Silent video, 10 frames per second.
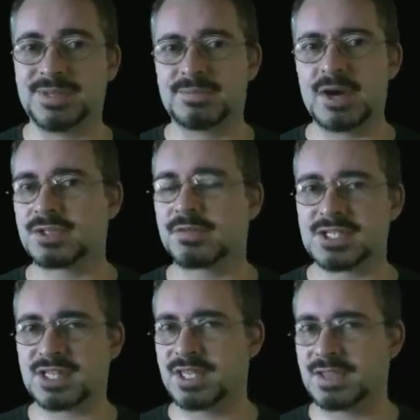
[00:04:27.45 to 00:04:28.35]
but Microsoft
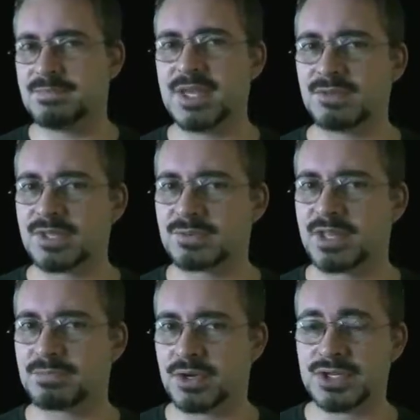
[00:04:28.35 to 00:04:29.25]
are taking a bigger risk
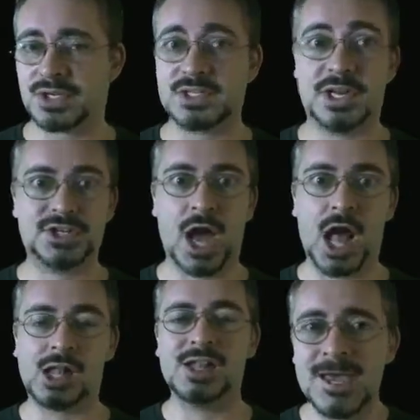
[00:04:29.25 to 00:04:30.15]
with their Project
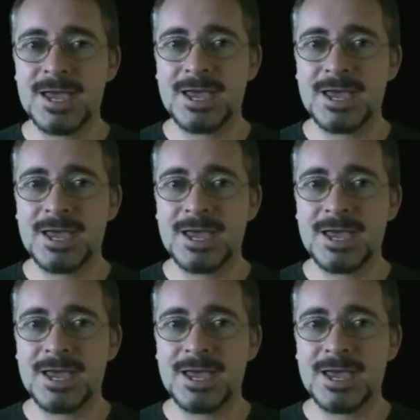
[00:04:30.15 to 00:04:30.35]
Natal.